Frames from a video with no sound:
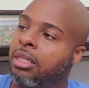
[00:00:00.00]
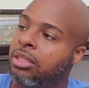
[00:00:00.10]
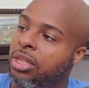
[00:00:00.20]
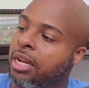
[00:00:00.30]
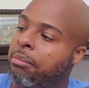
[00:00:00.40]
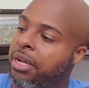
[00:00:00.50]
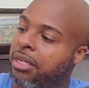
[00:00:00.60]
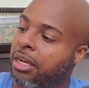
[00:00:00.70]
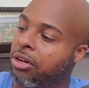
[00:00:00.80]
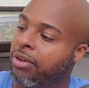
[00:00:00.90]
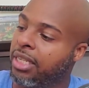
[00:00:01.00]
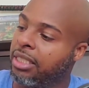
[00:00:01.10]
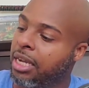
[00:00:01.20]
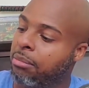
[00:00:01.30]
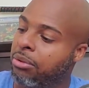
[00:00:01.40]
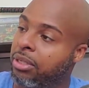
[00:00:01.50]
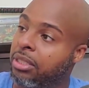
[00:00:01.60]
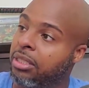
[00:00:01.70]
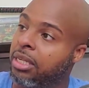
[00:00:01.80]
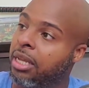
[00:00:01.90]
Shannon Mare did a great job on
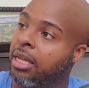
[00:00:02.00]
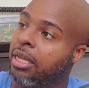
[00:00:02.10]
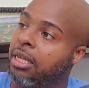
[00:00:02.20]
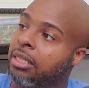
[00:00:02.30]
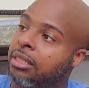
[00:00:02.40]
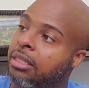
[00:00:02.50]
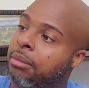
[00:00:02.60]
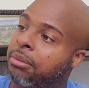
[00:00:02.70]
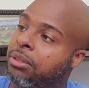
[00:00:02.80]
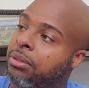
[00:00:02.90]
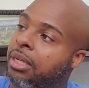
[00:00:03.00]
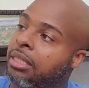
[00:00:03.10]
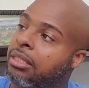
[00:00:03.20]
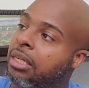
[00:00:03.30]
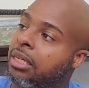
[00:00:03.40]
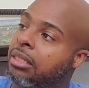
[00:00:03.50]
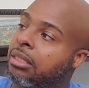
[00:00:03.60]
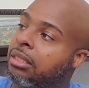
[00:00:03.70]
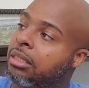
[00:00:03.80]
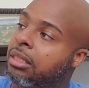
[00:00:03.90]
this. Exceptional, that's nice.